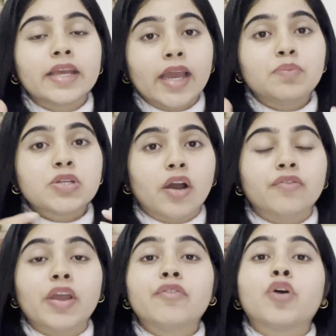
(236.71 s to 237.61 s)
kept
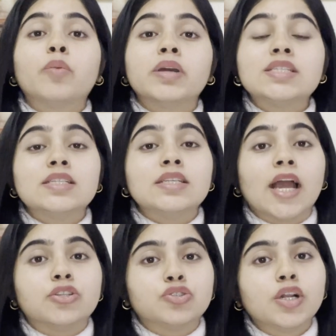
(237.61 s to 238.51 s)
away from its
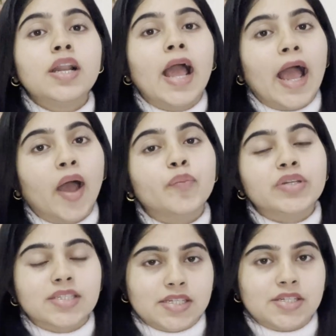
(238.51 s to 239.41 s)
natural
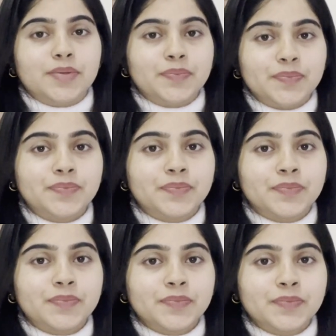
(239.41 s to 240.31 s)
habitat.
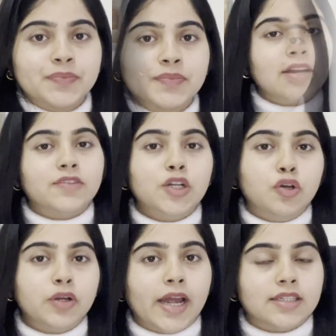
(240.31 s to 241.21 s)
Let us have a
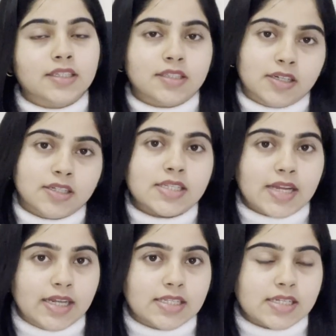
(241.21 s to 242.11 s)
look at the third
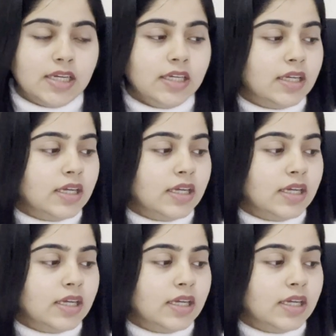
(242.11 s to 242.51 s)
stanza.